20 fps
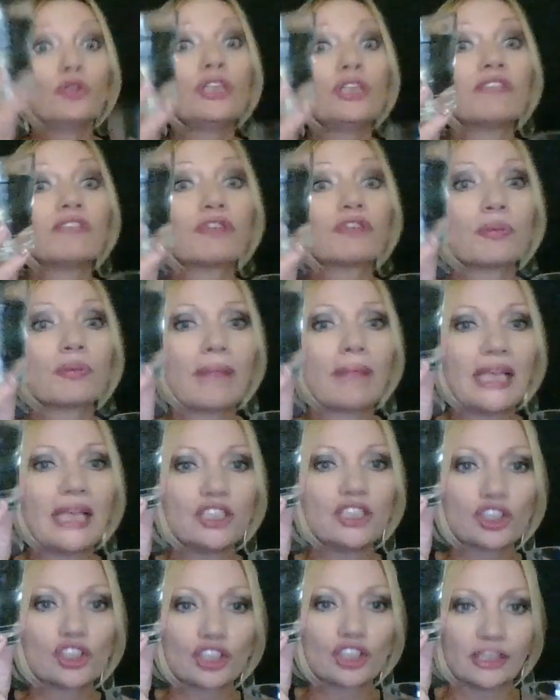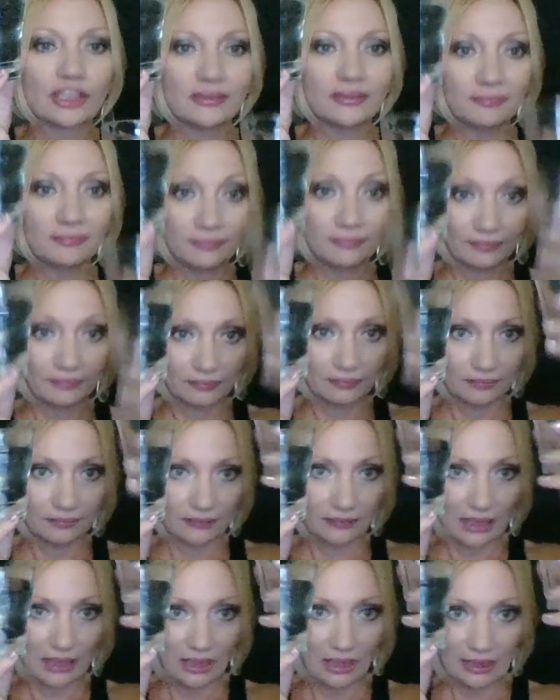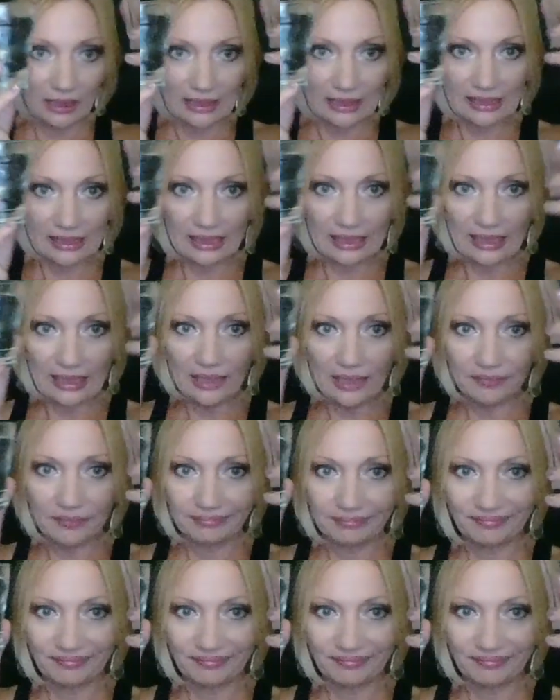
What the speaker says: information. Because see,